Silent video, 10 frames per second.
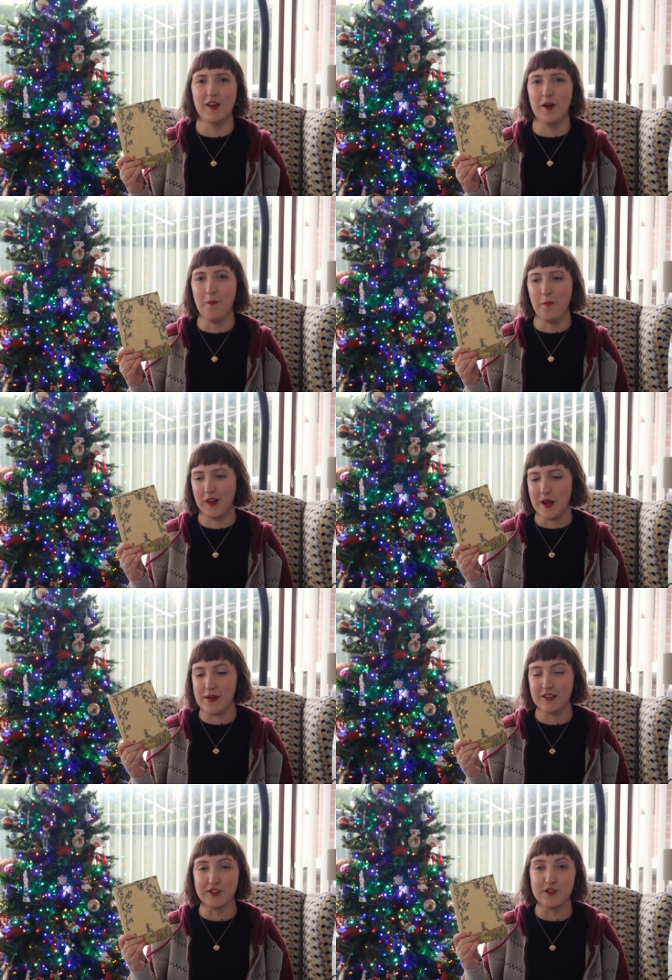and I
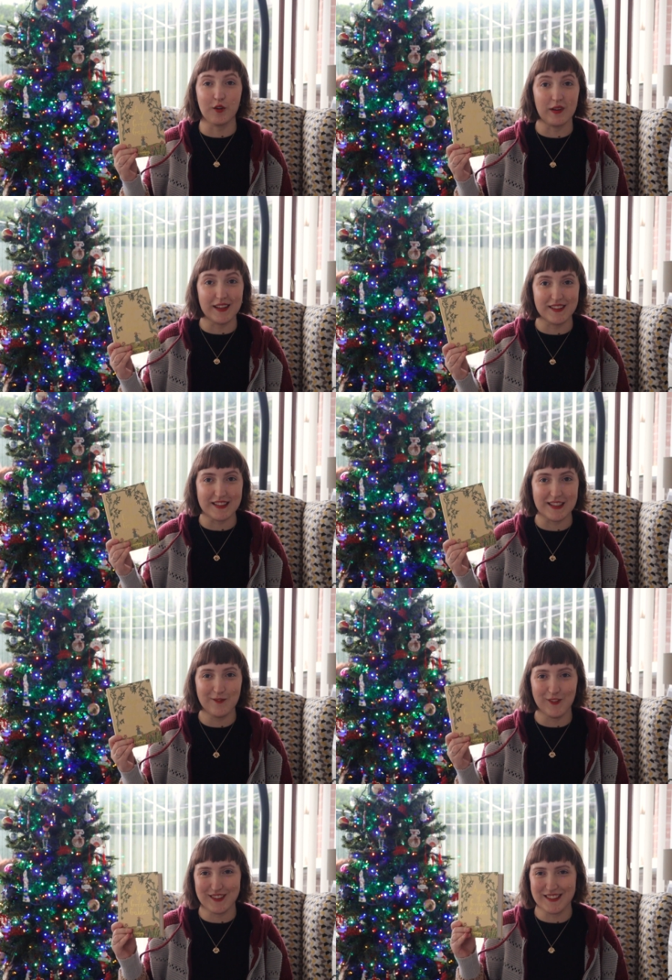mentioned offhandedly
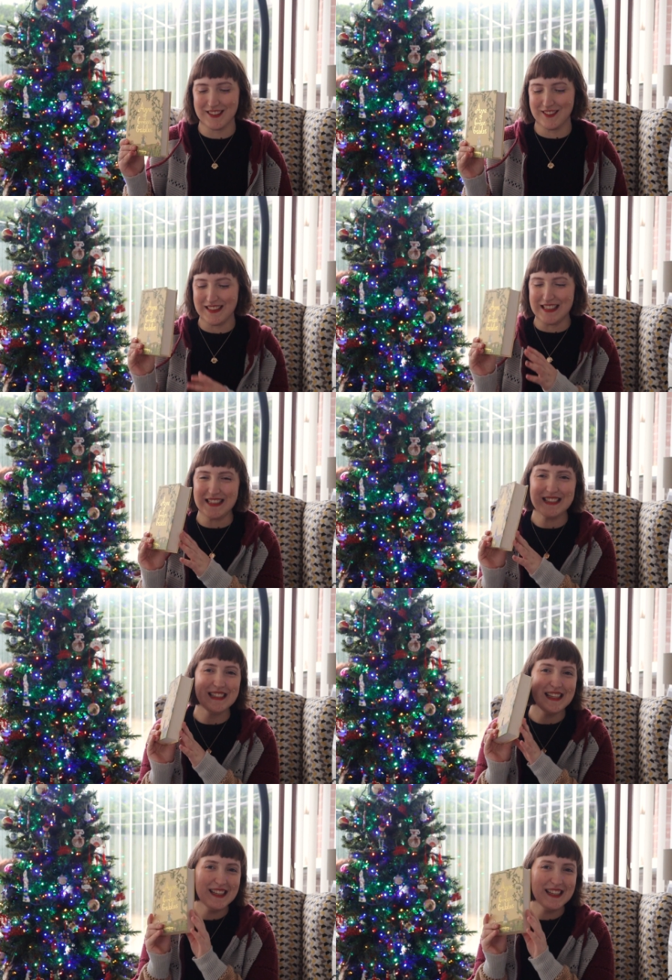wanting to read it.